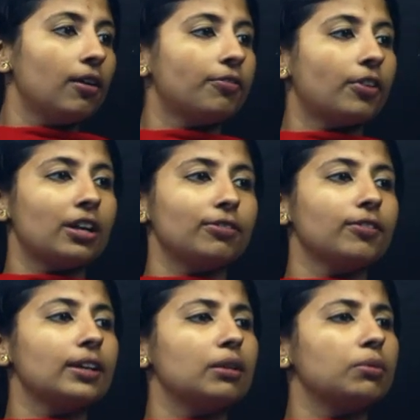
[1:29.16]

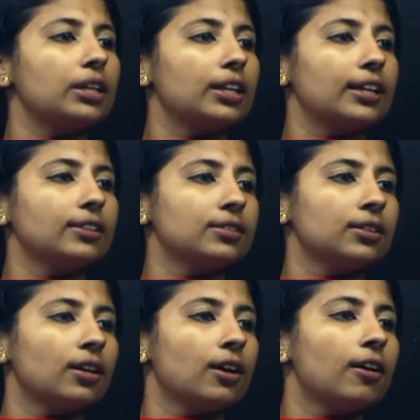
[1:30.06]
45 can be written as
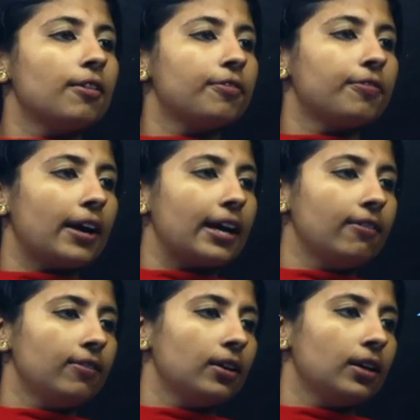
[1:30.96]

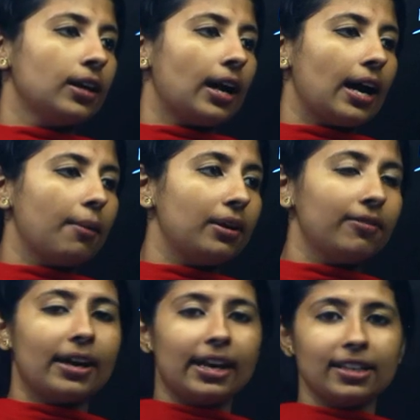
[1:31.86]
5. I am
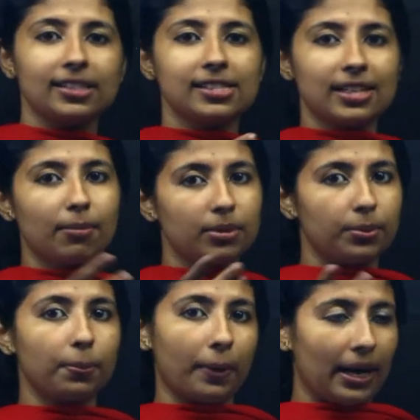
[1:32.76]
dividing these numbers
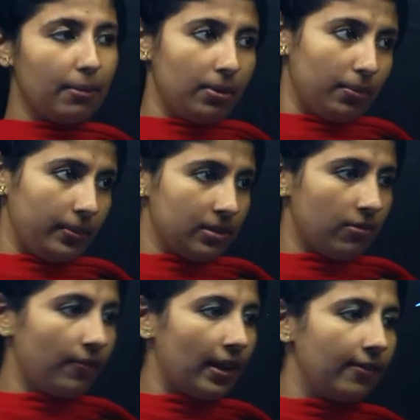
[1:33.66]
with prime numbers.
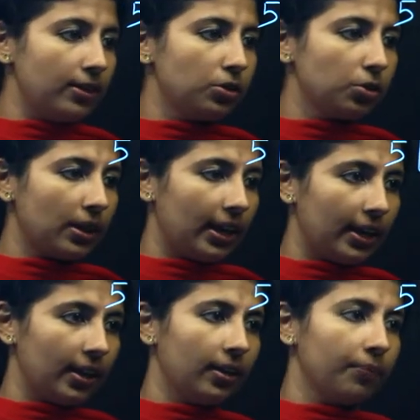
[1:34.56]
5 into
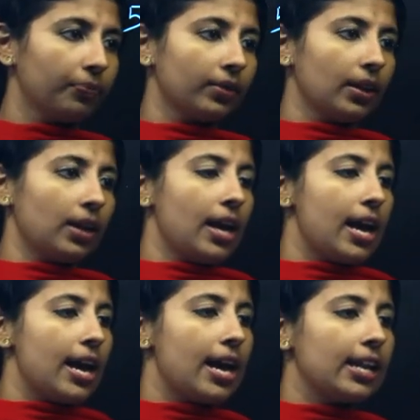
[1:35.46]
9.
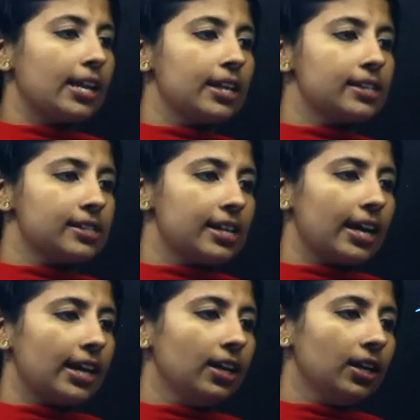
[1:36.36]
And this
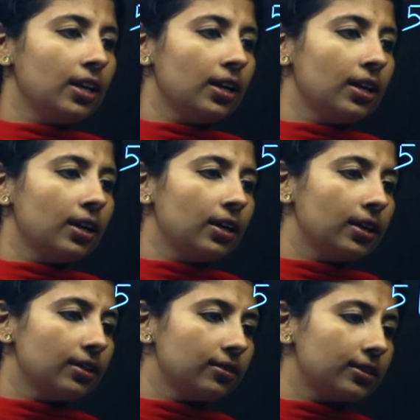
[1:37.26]
9
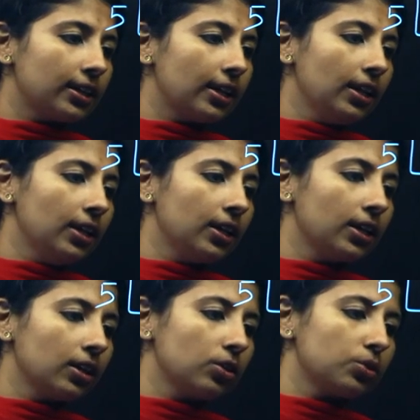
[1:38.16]
is 3
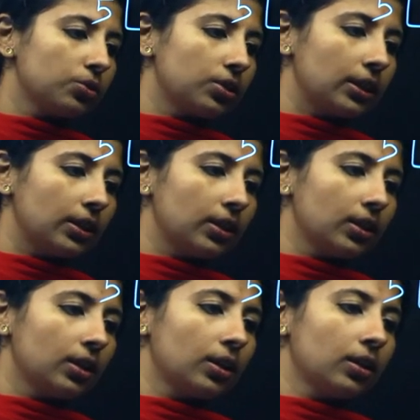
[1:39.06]
into 3.
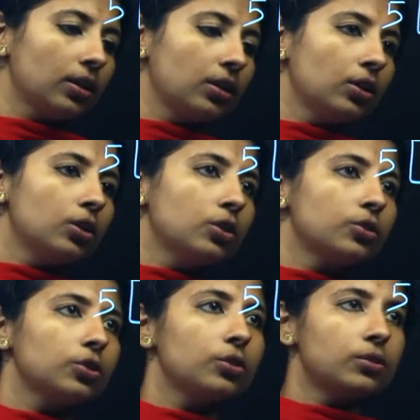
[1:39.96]

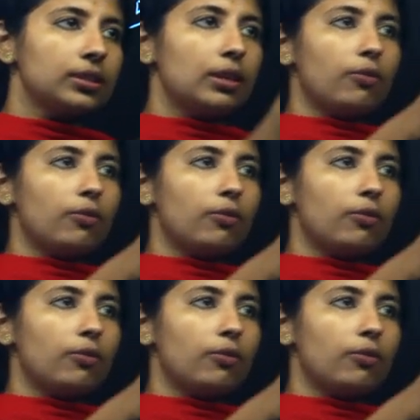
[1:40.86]
So you see